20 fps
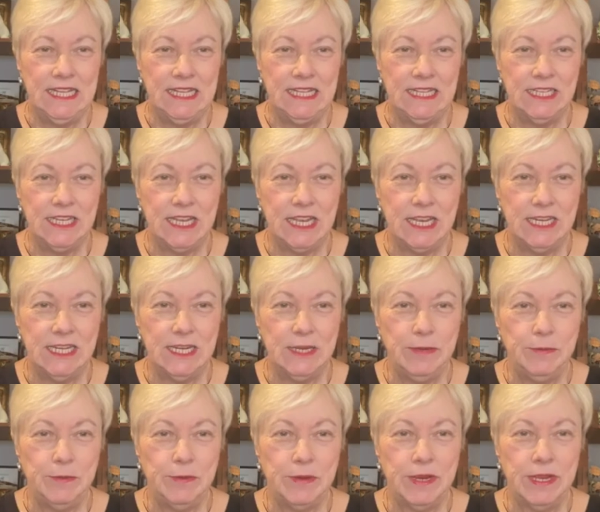Take a deep
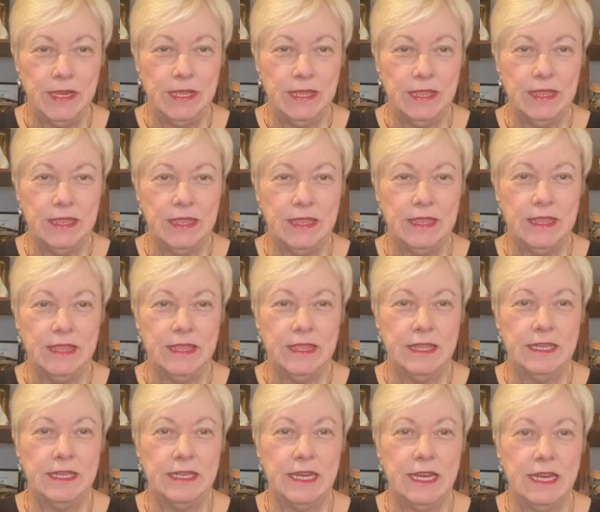breath.
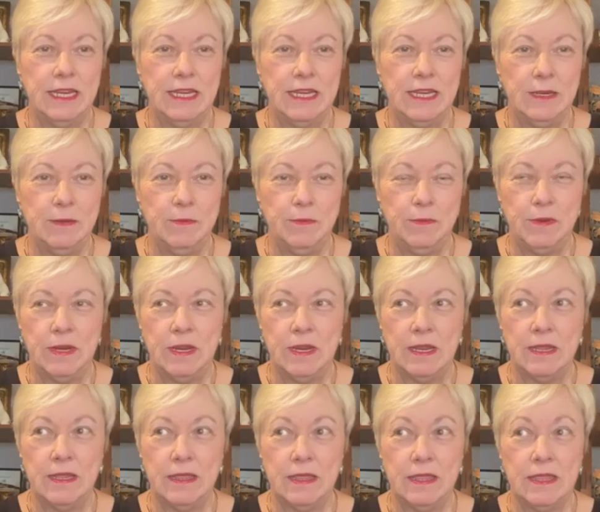Take a deep
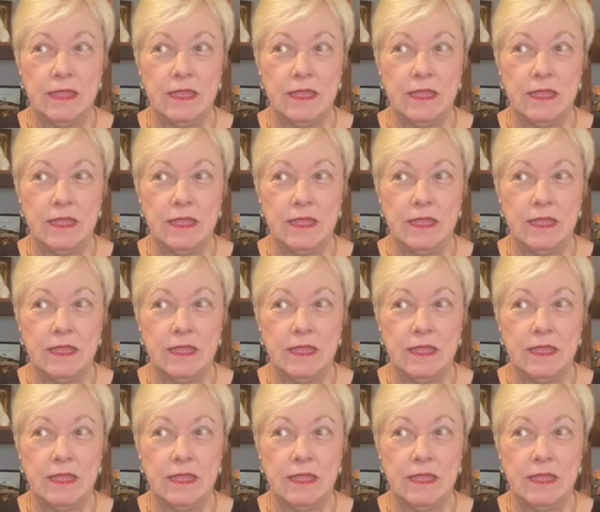breath.